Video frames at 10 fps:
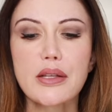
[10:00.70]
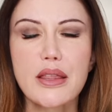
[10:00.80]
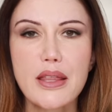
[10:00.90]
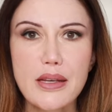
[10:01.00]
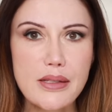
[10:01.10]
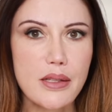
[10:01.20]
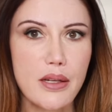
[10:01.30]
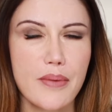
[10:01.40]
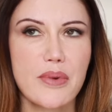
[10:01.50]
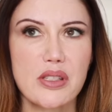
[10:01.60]
This
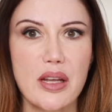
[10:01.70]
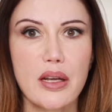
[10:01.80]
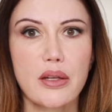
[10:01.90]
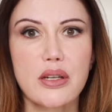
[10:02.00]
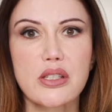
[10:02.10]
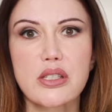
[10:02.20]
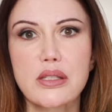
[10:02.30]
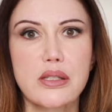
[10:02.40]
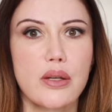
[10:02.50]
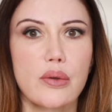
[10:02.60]
look in particular is
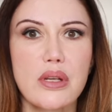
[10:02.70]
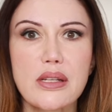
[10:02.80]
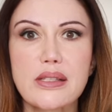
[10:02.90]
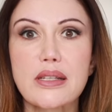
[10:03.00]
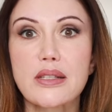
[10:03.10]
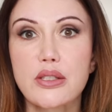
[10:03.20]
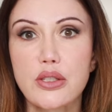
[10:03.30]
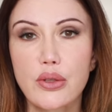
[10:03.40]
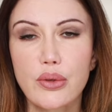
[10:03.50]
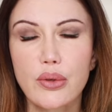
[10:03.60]
just so easy to
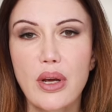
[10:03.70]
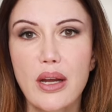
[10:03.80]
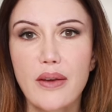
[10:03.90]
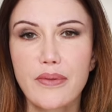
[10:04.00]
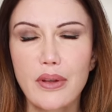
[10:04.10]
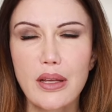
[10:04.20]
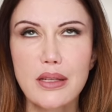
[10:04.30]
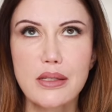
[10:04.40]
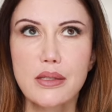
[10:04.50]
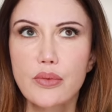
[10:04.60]
do, and I feel like
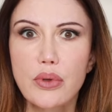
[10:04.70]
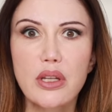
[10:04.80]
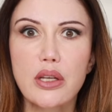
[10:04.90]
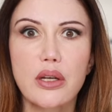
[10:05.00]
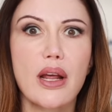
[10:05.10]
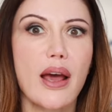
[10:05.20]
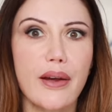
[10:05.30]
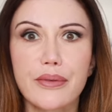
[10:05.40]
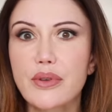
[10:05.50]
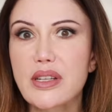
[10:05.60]
this is a really good
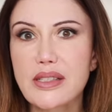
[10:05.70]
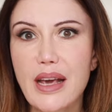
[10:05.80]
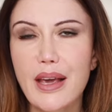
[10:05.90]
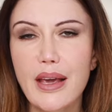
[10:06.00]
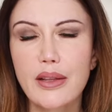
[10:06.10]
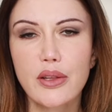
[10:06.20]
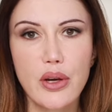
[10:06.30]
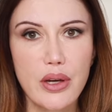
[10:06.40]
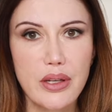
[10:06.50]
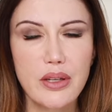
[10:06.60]
everyday
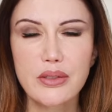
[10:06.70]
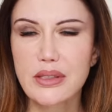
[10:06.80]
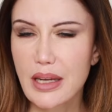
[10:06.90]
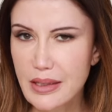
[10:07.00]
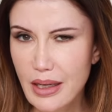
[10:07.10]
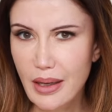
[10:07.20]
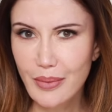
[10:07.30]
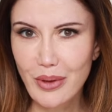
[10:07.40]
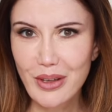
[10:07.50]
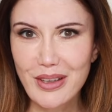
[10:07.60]
look,
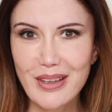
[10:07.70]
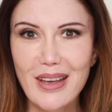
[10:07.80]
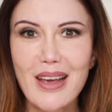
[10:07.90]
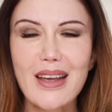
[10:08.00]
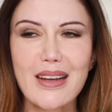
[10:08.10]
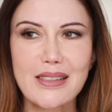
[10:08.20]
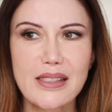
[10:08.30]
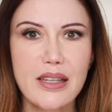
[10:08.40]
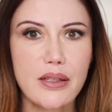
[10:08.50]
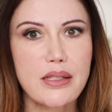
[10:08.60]
daytime look. It's
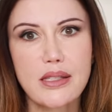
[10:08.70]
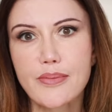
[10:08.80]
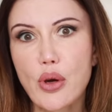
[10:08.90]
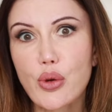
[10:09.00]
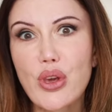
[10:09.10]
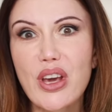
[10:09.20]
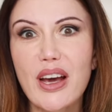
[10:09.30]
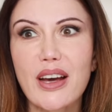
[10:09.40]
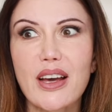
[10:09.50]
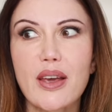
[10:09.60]
still a smoky
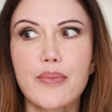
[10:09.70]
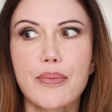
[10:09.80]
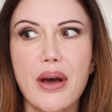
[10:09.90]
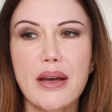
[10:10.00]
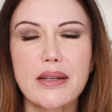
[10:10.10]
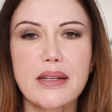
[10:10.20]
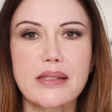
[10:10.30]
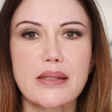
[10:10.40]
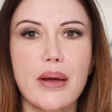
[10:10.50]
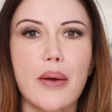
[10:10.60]
eye, but
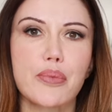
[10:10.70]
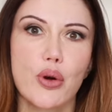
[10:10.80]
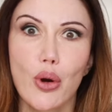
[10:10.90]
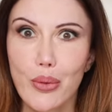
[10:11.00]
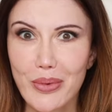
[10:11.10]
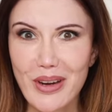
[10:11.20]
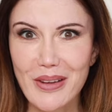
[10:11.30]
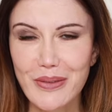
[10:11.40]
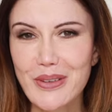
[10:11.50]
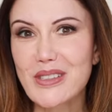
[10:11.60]
it's
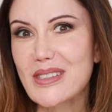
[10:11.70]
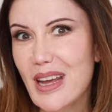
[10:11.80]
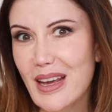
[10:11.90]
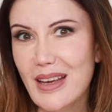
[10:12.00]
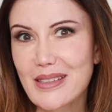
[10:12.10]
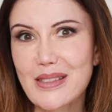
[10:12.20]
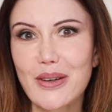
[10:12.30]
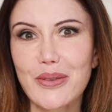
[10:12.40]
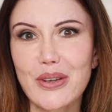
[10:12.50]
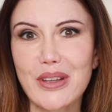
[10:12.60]
appropriate for day. So
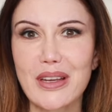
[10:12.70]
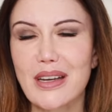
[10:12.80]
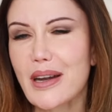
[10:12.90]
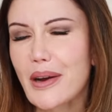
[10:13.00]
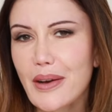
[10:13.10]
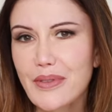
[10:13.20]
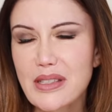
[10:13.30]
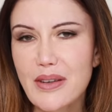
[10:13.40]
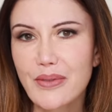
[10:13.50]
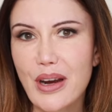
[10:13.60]
if you're like in an
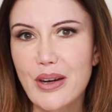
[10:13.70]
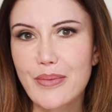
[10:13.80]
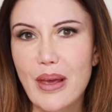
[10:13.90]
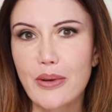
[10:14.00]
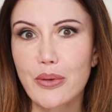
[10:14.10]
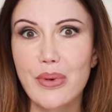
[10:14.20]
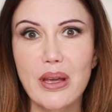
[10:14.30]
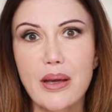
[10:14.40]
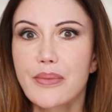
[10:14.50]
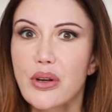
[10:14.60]
office environment or
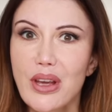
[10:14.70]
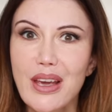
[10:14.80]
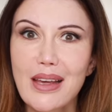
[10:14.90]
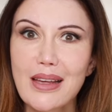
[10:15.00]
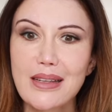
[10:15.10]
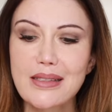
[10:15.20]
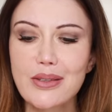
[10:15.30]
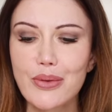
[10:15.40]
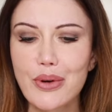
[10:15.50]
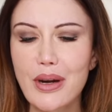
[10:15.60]
picking up your kids
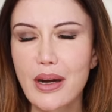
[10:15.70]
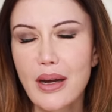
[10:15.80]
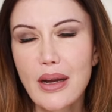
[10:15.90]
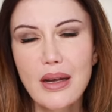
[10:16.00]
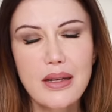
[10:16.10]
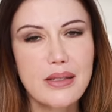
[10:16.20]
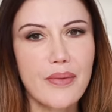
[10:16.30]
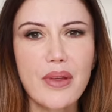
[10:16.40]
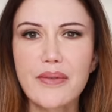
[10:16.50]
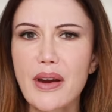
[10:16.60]
or
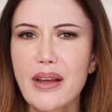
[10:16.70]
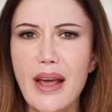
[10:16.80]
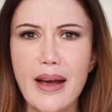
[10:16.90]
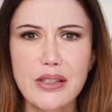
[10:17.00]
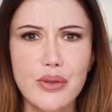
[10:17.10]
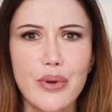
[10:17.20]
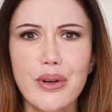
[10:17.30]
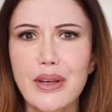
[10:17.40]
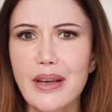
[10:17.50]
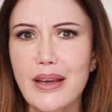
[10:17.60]
something very
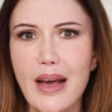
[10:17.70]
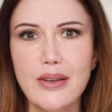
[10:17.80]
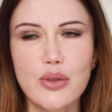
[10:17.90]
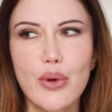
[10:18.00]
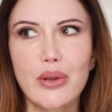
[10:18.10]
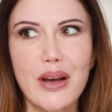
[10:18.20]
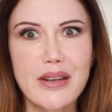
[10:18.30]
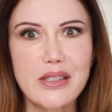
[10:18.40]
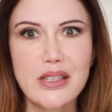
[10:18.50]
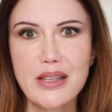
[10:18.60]
casual, like a casual
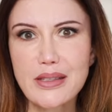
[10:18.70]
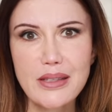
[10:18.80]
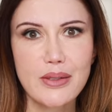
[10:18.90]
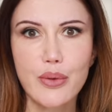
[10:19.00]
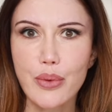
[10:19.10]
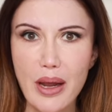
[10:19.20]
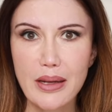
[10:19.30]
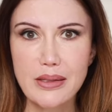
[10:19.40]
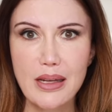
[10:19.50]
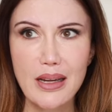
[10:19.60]
lunch, this is
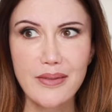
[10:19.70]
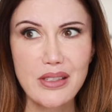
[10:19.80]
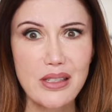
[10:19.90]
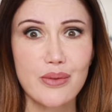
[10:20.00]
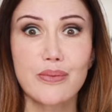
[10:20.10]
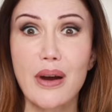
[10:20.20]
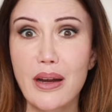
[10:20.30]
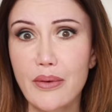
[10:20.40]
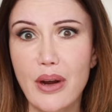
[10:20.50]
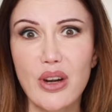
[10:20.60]
great. And even just
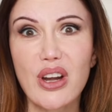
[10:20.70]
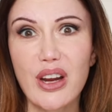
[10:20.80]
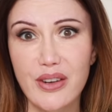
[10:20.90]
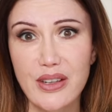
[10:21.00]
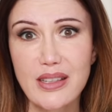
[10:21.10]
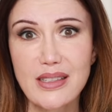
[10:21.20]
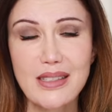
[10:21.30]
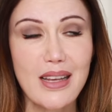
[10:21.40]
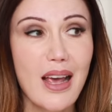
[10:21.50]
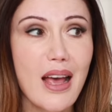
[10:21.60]
running around on
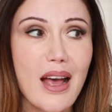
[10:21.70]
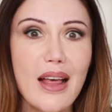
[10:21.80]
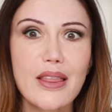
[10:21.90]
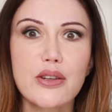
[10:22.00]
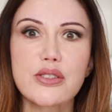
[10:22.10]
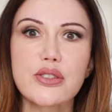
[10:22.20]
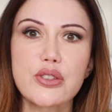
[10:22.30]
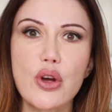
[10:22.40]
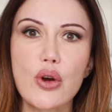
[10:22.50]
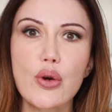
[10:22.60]
errands, there's
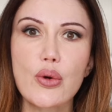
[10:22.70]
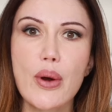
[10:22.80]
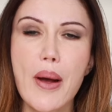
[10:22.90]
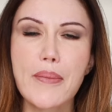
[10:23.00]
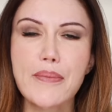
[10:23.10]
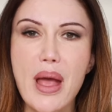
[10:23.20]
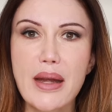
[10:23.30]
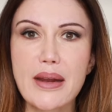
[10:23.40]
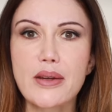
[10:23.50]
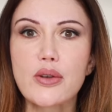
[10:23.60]
so
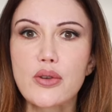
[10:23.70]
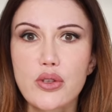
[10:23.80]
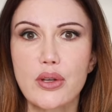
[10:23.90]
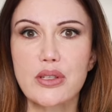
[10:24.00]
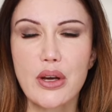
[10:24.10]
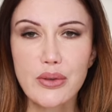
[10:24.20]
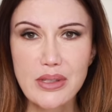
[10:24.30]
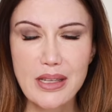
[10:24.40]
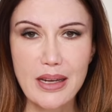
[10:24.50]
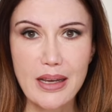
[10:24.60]
many neutral
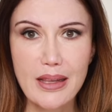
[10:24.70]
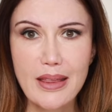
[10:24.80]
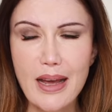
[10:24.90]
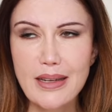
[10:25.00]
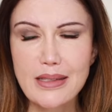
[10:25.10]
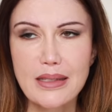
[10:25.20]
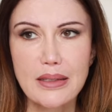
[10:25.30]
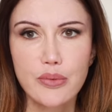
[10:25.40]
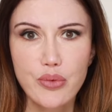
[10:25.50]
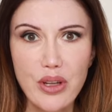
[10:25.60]
tones in it that it
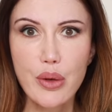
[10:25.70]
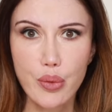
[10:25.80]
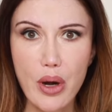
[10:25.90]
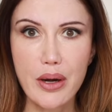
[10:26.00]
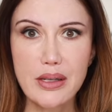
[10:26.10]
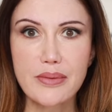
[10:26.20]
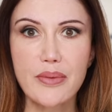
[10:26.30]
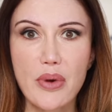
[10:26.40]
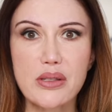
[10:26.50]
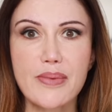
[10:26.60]
really works with
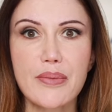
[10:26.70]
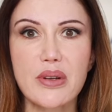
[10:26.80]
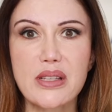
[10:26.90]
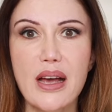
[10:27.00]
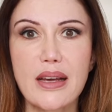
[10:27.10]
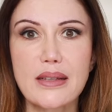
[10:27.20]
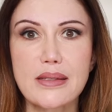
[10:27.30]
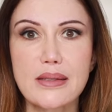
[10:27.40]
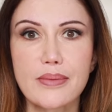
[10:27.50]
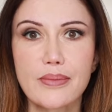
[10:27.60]
most people's
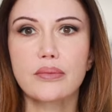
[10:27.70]
eyes.